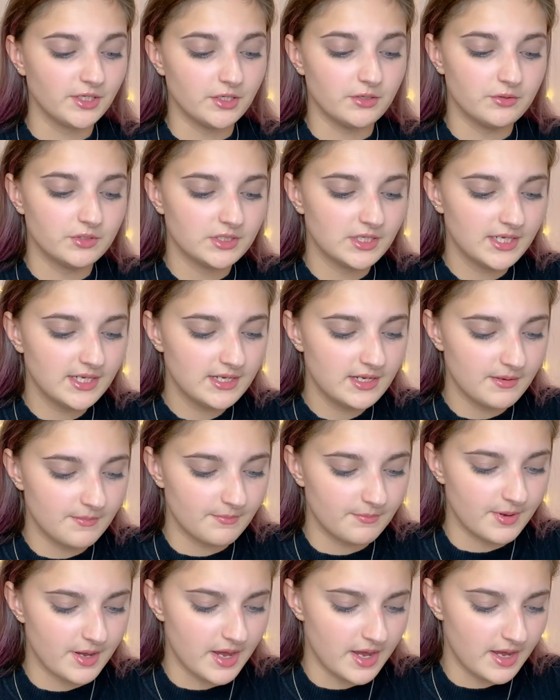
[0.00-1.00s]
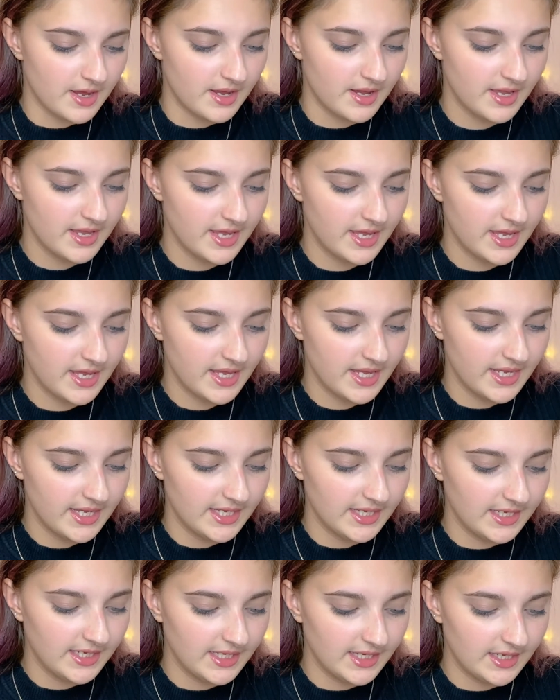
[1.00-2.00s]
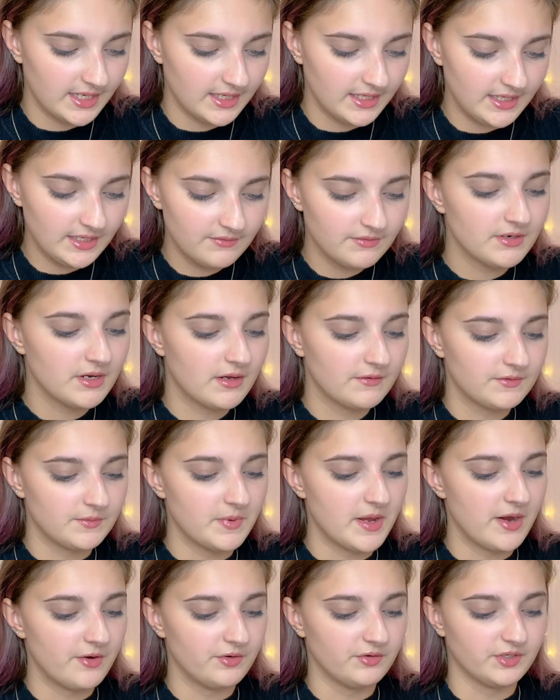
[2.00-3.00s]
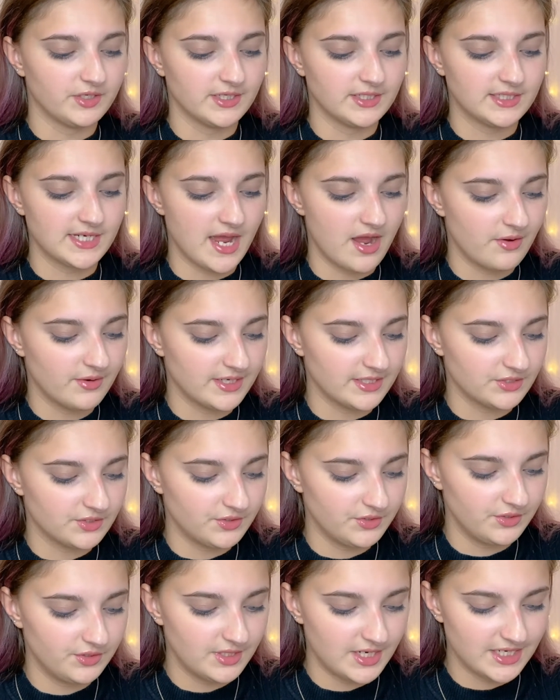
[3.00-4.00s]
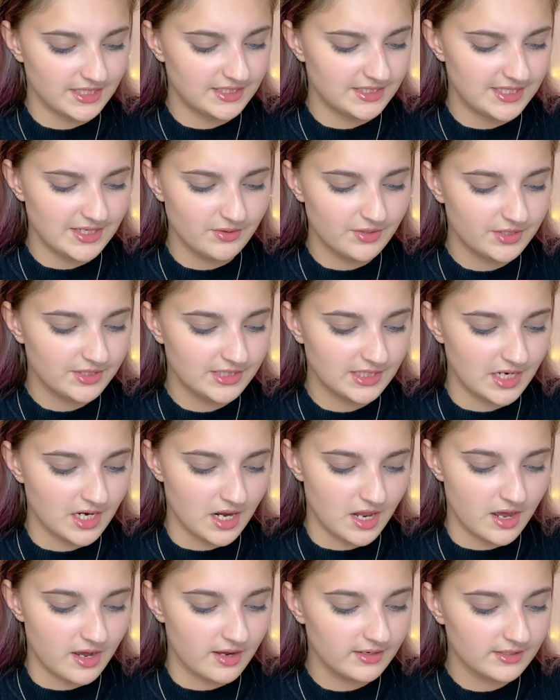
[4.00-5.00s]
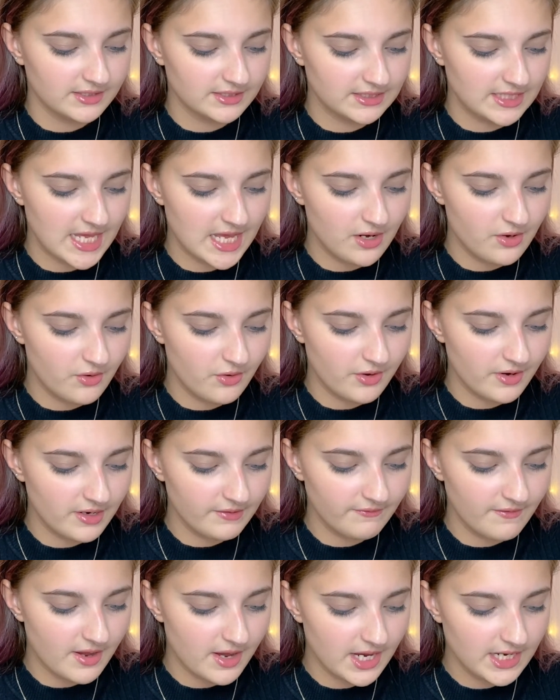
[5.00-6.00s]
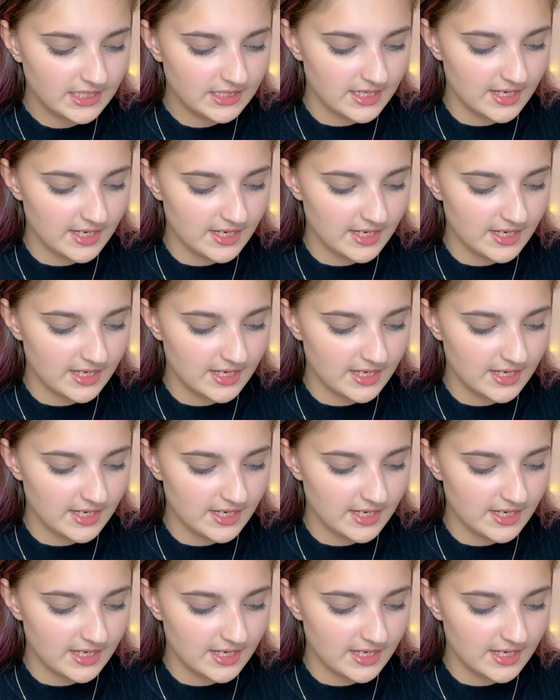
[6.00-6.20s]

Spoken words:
usually, but even after powdering it down, it still doesn't last that long, I find.